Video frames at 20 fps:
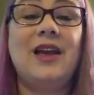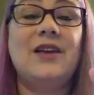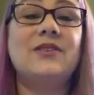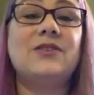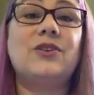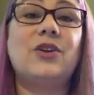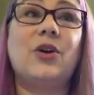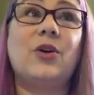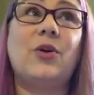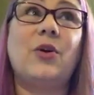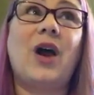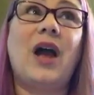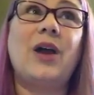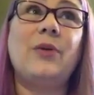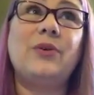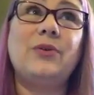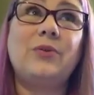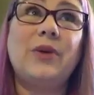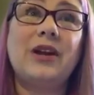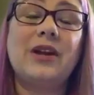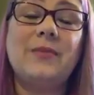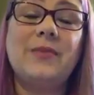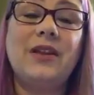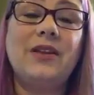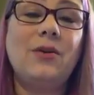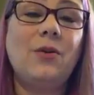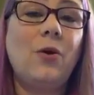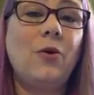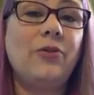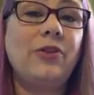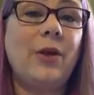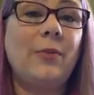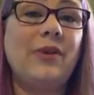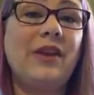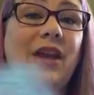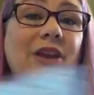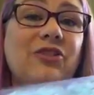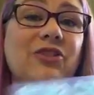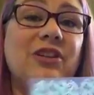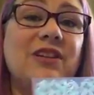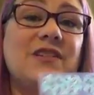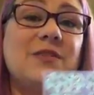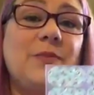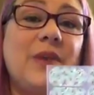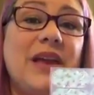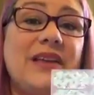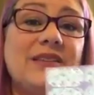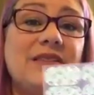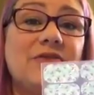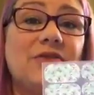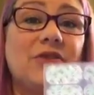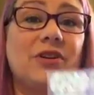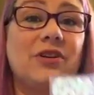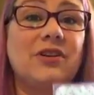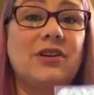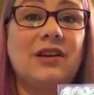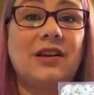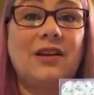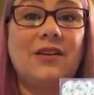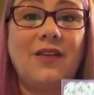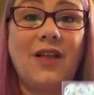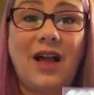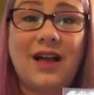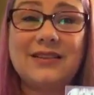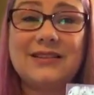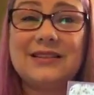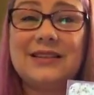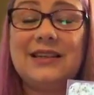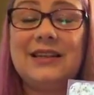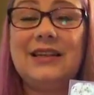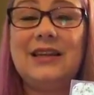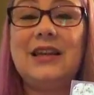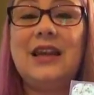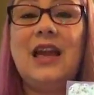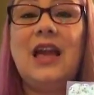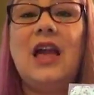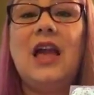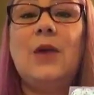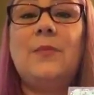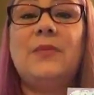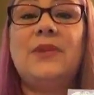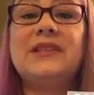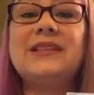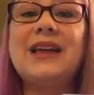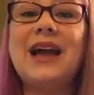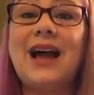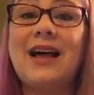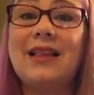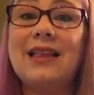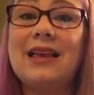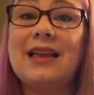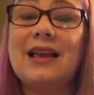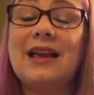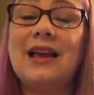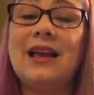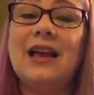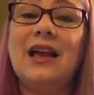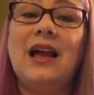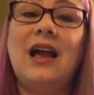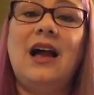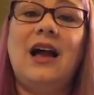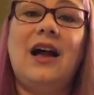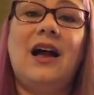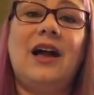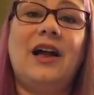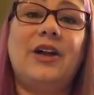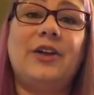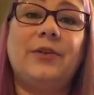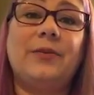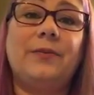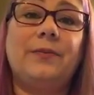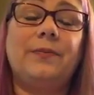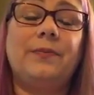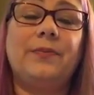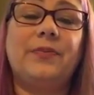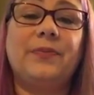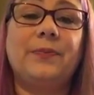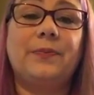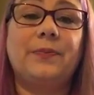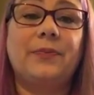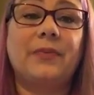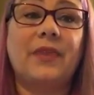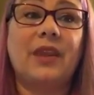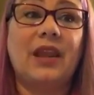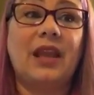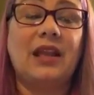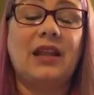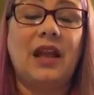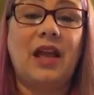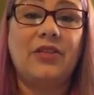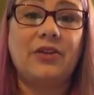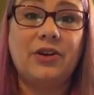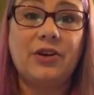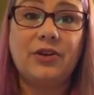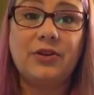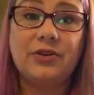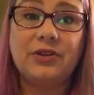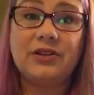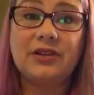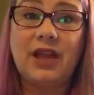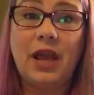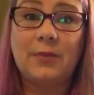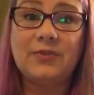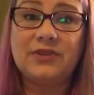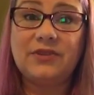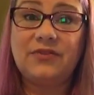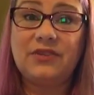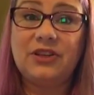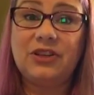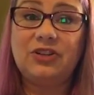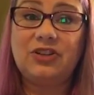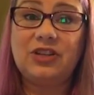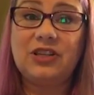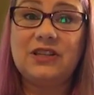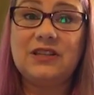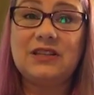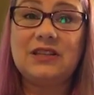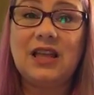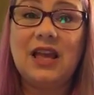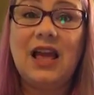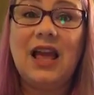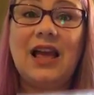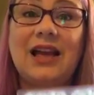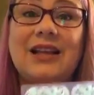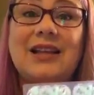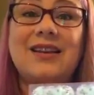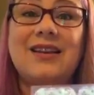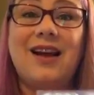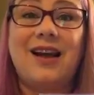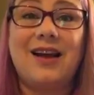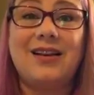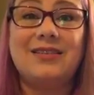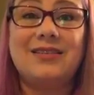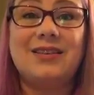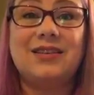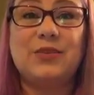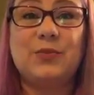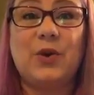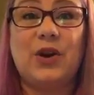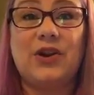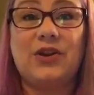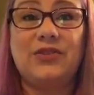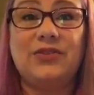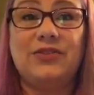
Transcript: So I would recommend the cold application is best for glossy, metallic, and other types of finishes, not the sparkle